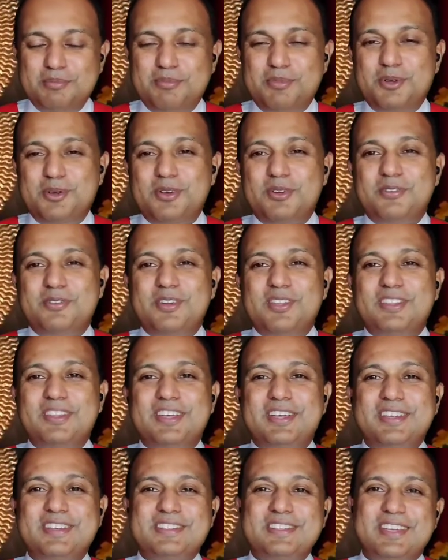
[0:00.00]
beautiful
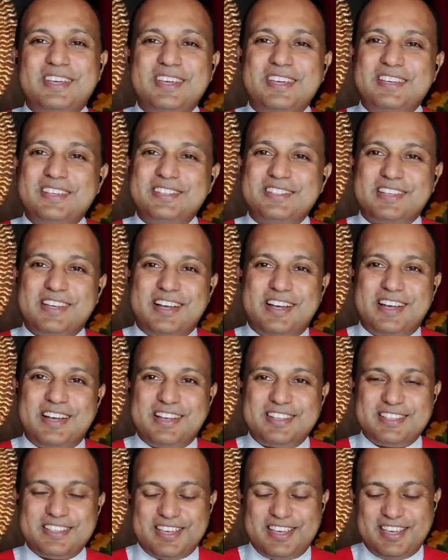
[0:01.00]
things he is
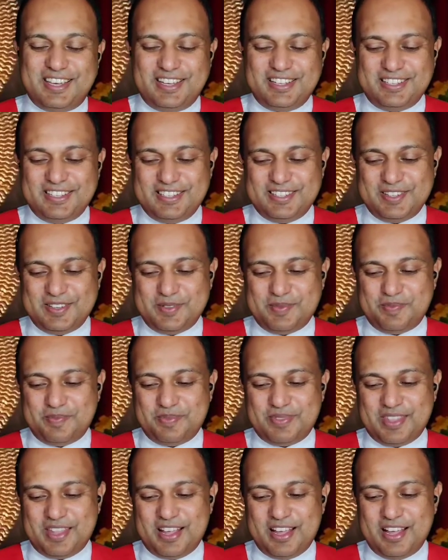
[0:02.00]
asking.
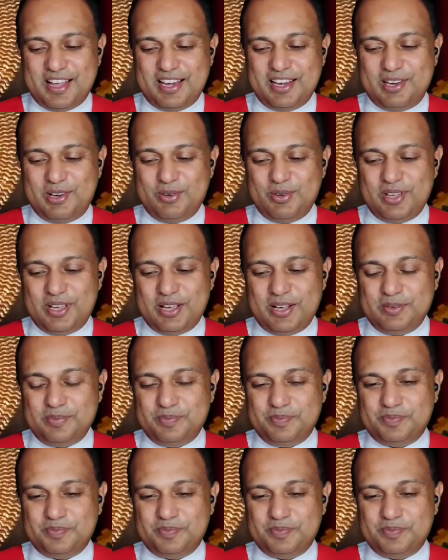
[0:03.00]
Hallelujah.